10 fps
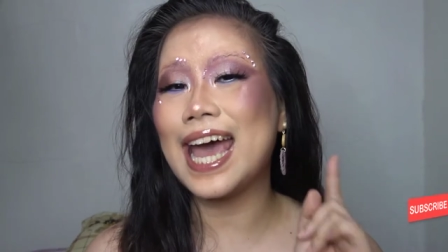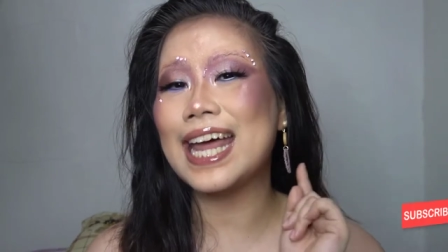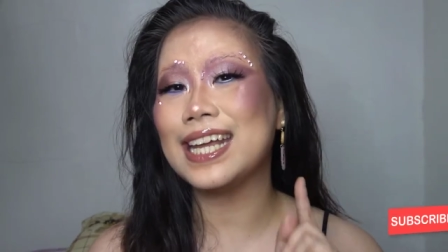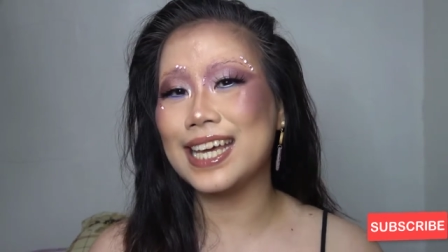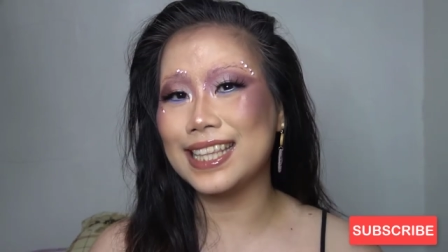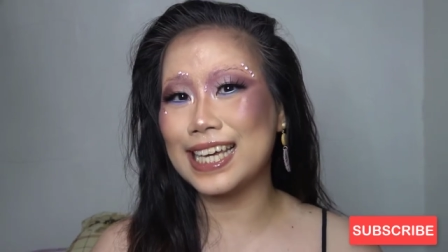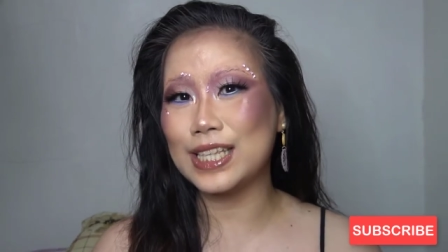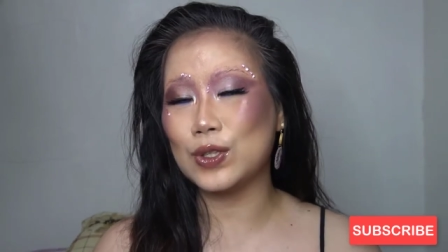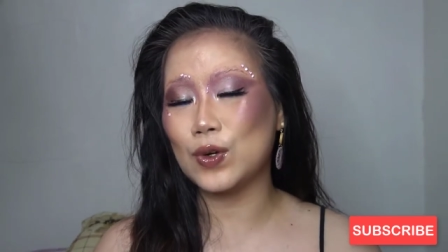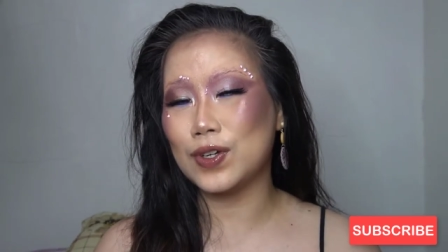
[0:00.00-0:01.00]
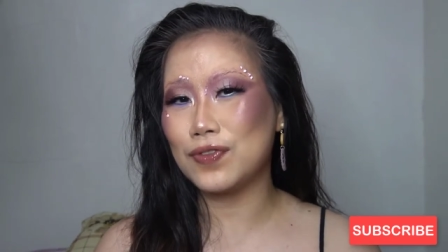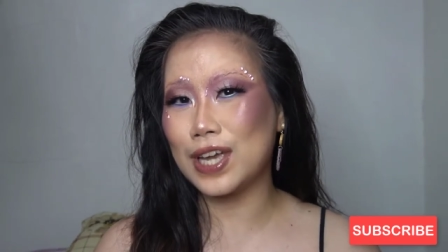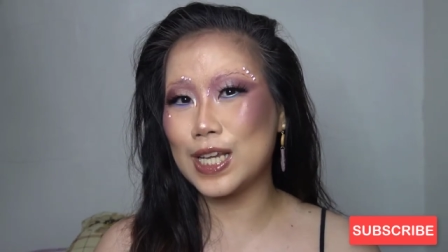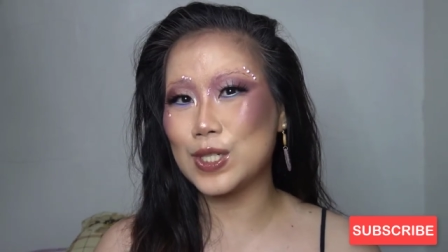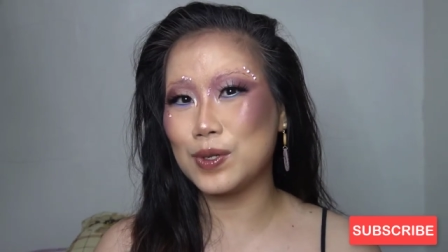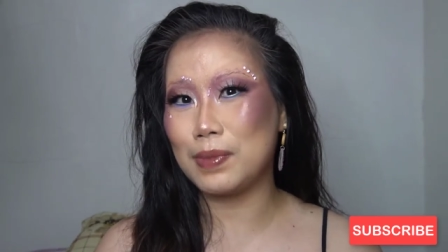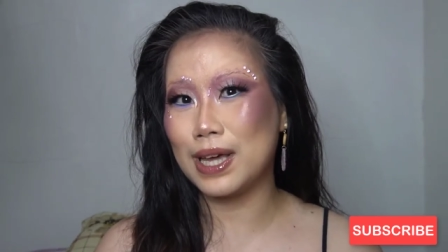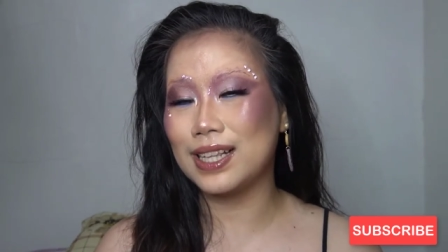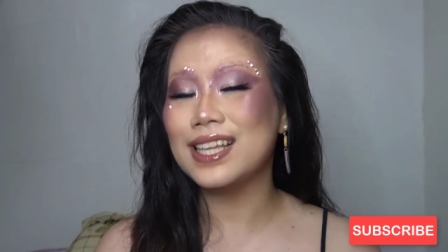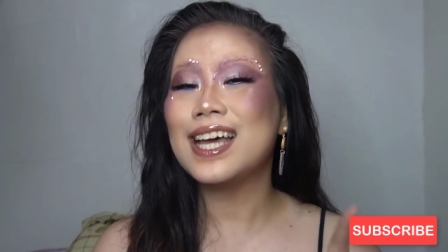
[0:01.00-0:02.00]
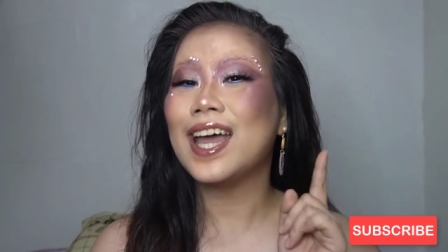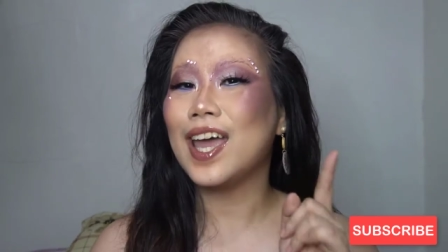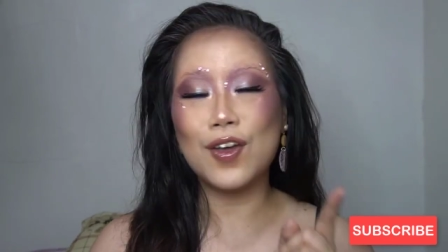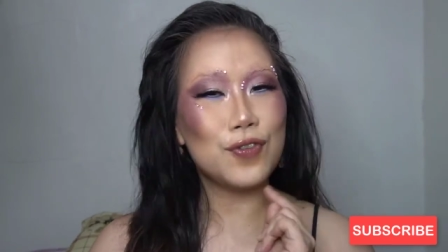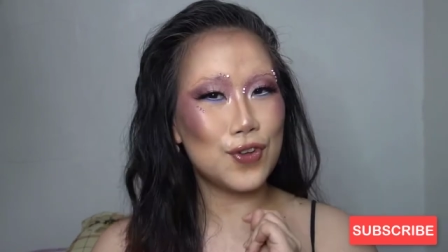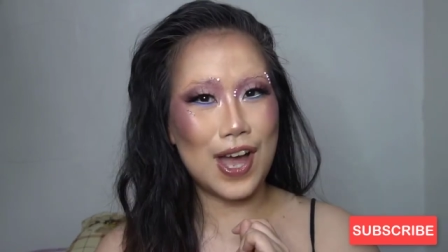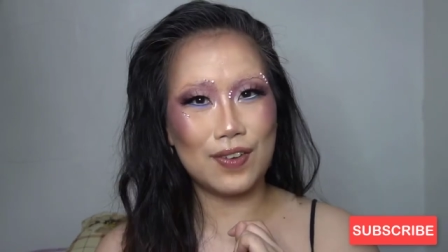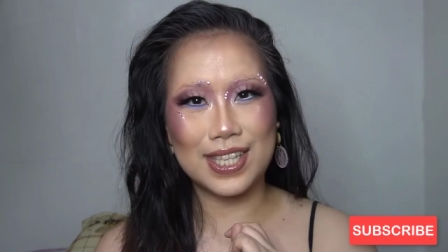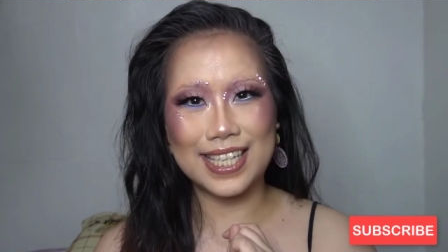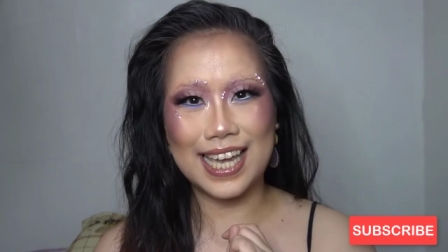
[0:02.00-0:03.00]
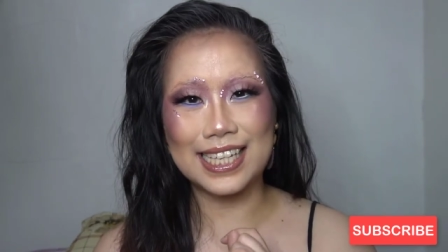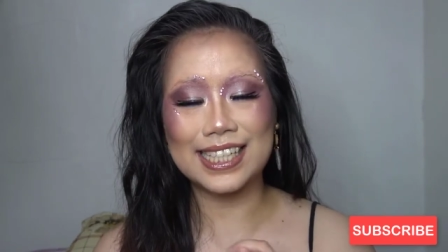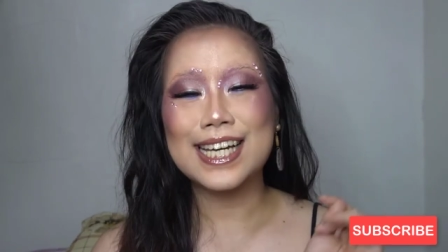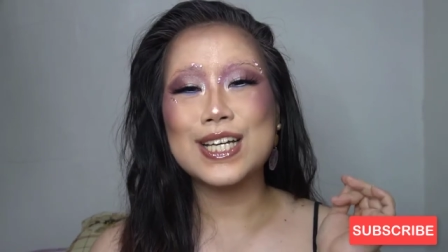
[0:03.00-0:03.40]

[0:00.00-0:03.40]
and hit that notification bell if you haven't yet.